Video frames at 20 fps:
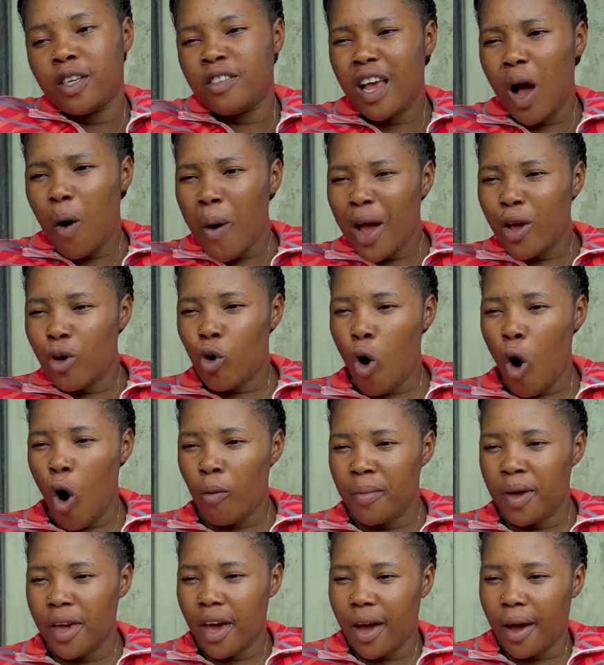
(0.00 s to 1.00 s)
Is that why you
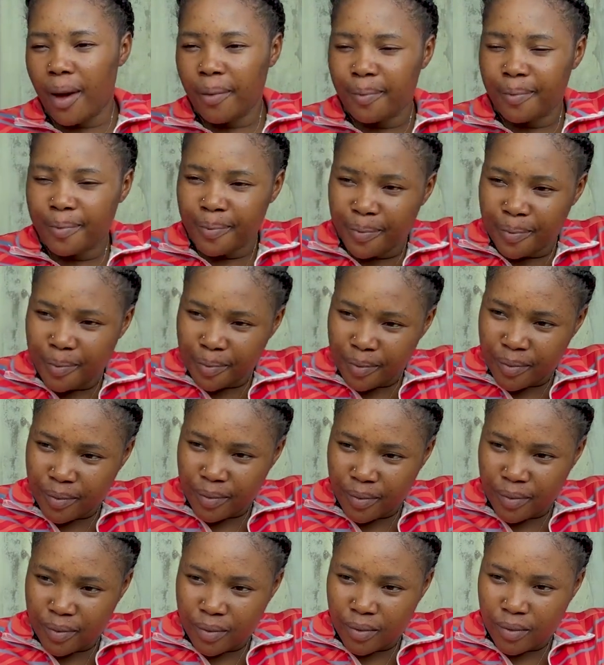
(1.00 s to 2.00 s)
call me here?
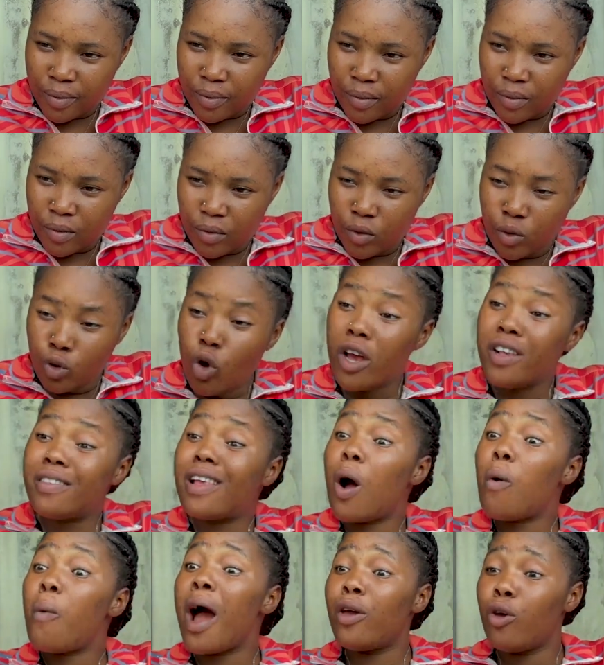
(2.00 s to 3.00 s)
Eh? No, is
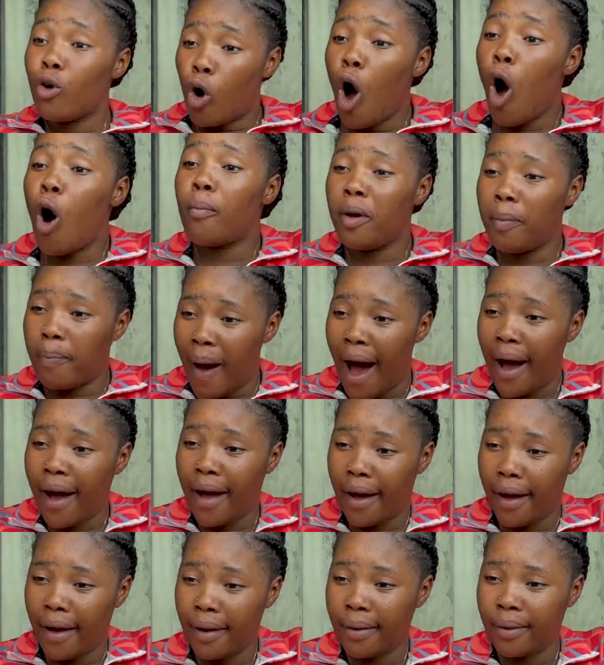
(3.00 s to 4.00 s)
that why you call me back?